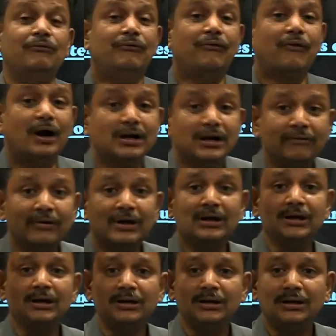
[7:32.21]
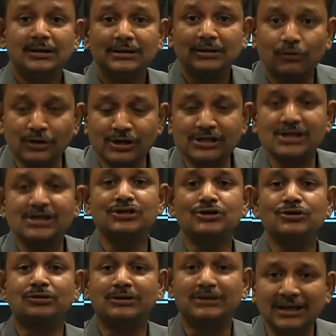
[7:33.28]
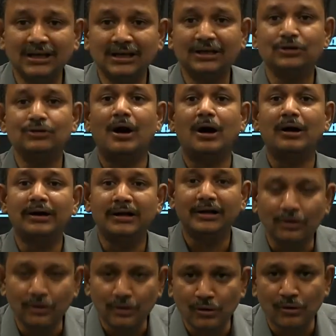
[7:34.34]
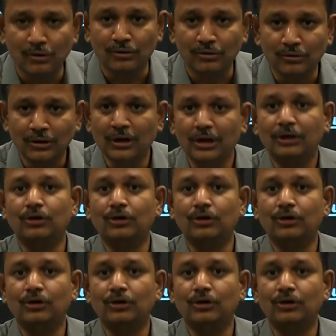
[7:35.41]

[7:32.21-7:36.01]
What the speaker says: Whatever questions you think you already know,